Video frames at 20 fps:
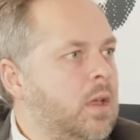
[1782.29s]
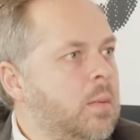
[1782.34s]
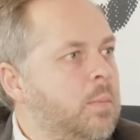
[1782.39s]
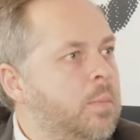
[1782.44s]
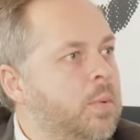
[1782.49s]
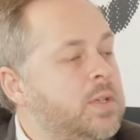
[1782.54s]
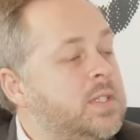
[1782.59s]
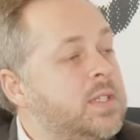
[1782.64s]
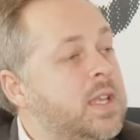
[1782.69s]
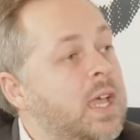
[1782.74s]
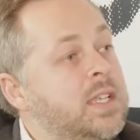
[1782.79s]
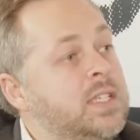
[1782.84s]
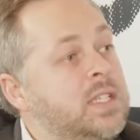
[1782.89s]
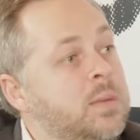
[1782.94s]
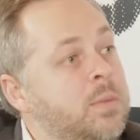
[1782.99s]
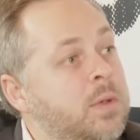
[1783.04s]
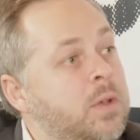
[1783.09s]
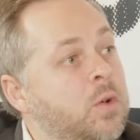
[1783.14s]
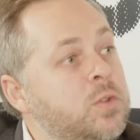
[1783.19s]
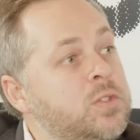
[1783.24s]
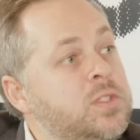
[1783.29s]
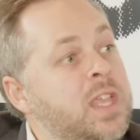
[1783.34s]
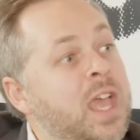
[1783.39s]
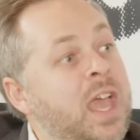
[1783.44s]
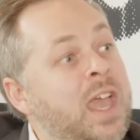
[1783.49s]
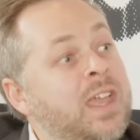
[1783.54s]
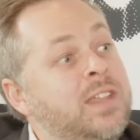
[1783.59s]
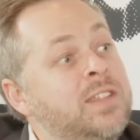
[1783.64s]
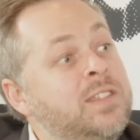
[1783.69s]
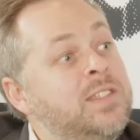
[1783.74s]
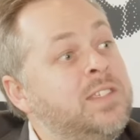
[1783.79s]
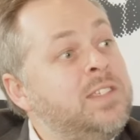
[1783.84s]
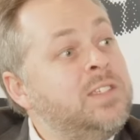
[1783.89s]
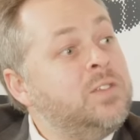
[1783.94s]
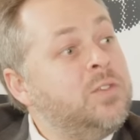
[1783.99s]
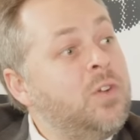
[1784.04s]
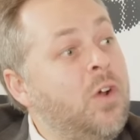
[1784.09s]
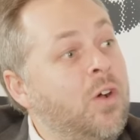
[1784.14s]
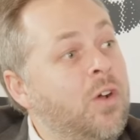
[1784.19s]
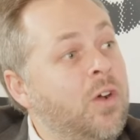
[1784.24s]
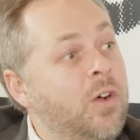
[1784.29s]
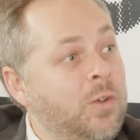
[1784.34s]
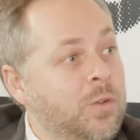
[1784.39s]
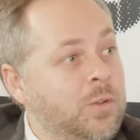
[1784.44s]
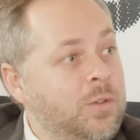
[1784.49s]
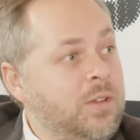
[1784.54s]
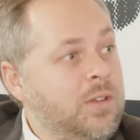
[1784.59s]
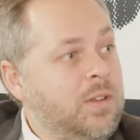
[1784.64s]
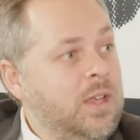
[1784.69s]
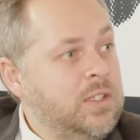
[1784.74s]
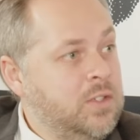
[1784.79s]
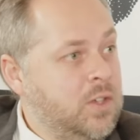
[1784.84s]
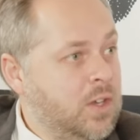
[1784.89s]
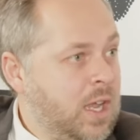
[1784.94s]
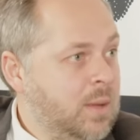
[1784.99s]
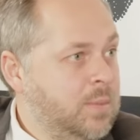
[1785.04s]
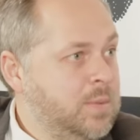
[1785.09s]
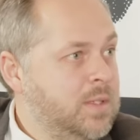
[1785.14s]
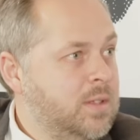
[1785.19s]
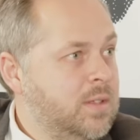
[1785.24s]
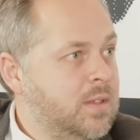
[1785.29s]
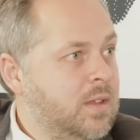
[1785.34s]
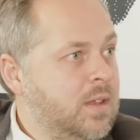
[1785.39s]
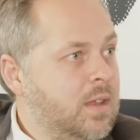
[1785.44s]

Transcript: precisely because the ANC stronghold has collapsed.